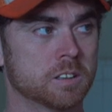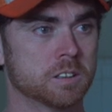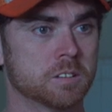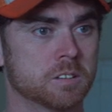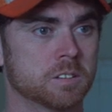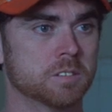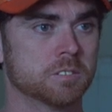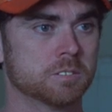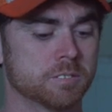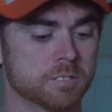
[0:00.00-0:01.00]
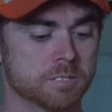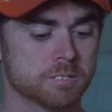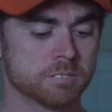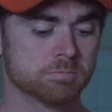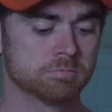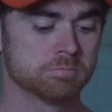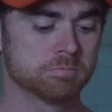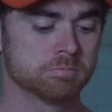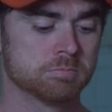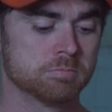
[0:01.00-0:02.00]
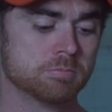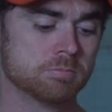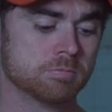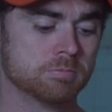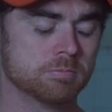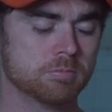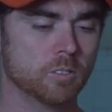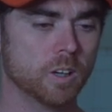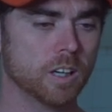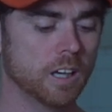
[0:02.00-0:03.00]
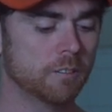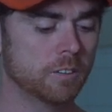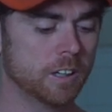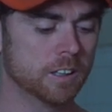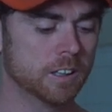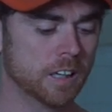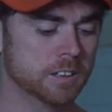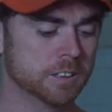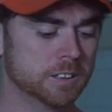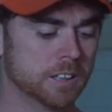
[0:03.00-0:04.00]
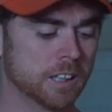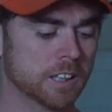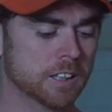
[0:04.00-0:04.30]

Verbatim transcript: getting a lawnmower, baby? Well, I mean, I just thinking